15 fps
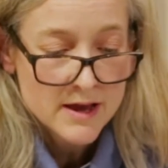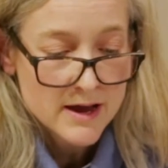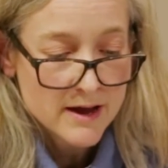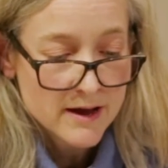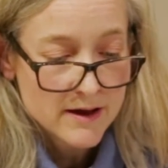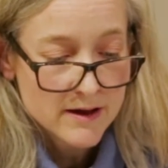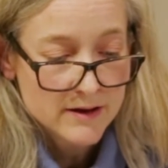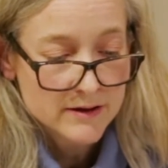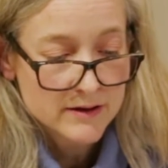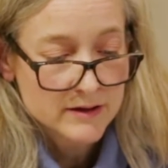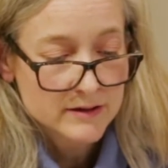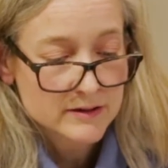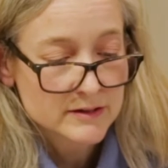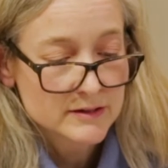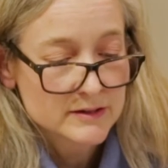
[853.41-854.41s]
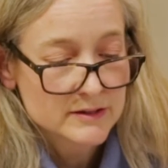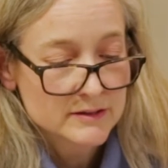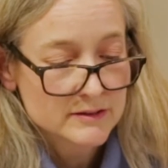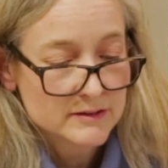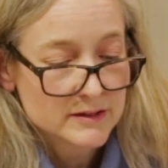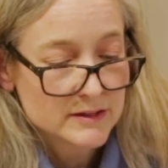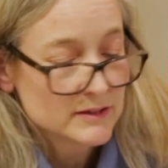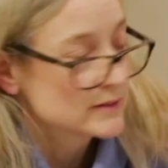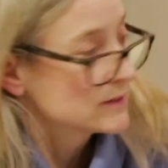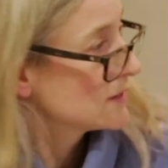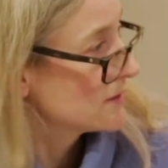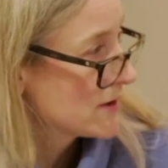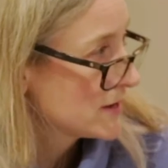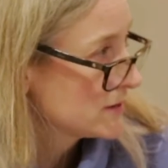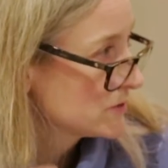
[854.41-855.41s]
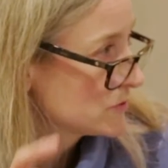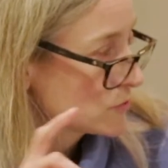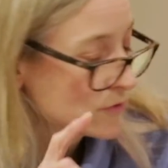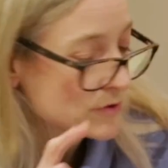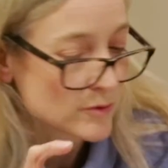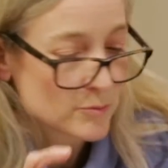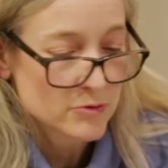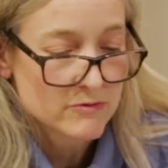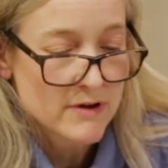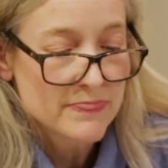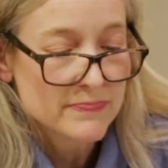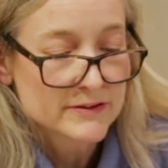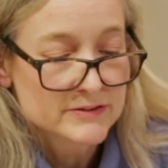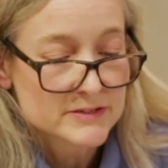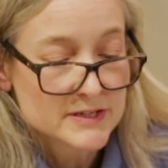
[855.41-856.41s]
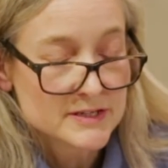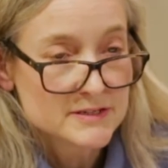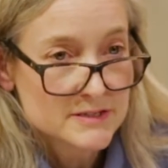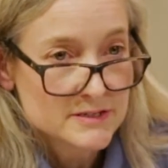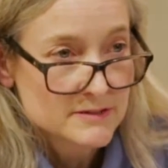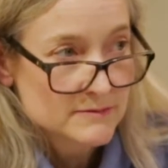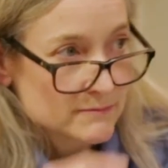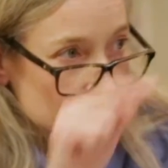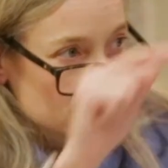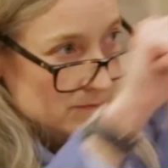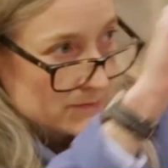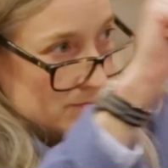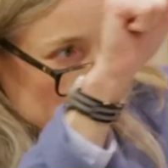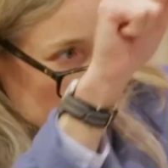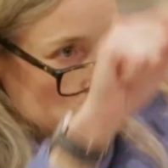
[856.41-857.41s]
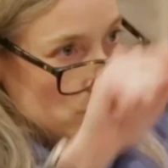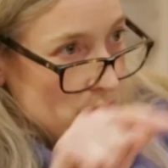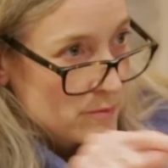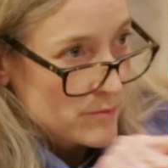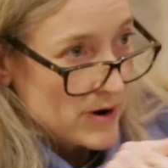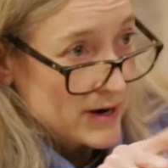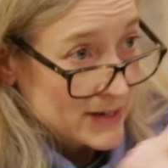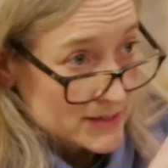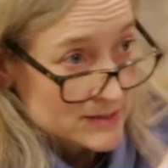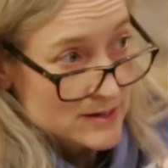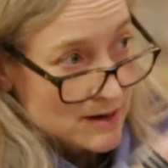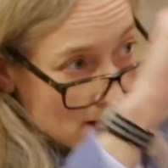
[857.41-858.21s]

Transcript: the editorial parentheses, square brackets,